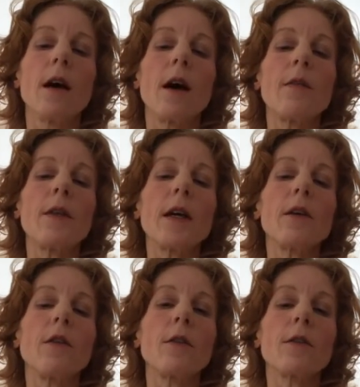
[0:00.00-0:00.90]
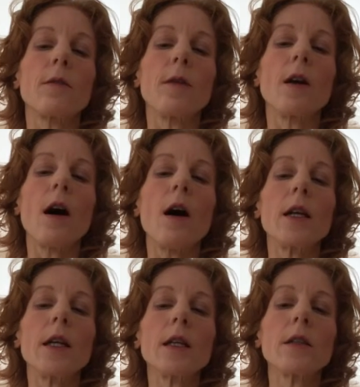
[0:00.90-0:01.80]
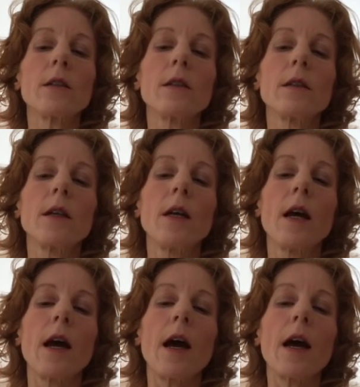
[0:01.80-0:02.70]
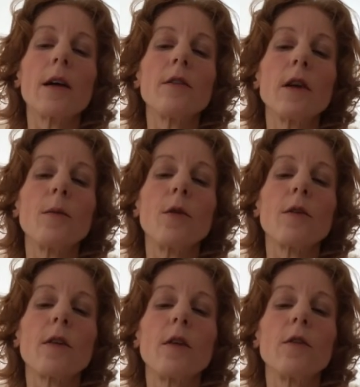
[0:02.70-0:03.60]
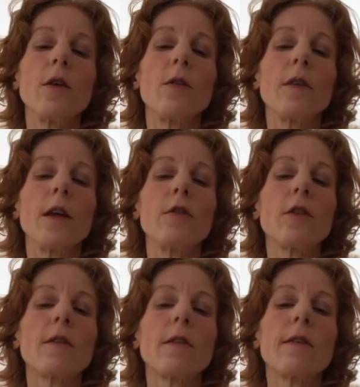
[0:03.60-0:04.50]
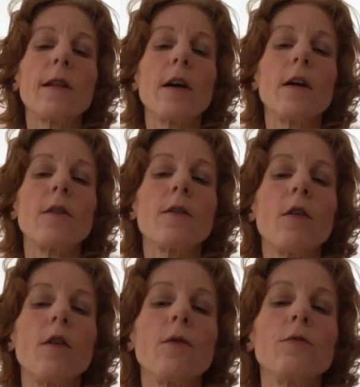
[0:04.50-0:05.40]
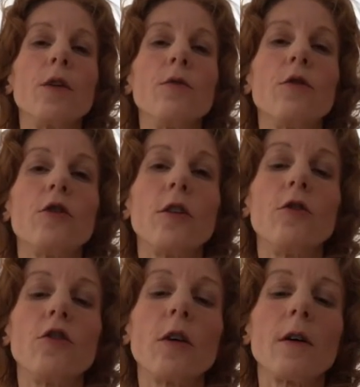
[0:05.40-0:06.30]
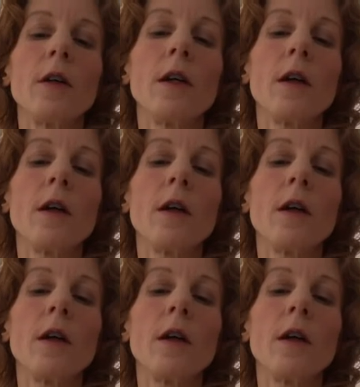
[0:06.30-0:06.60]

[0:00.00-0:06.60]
I've then got some garlic, and I'm also using just a slice of root ginger.